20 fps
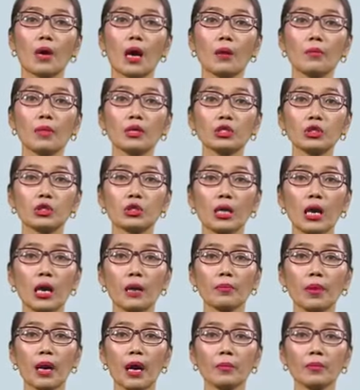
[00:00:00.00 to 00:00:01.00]
Muhammad
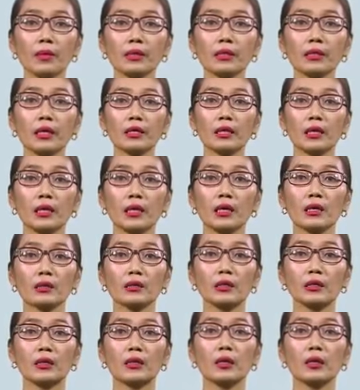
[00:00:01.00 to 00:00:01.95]
Shah Bahman III,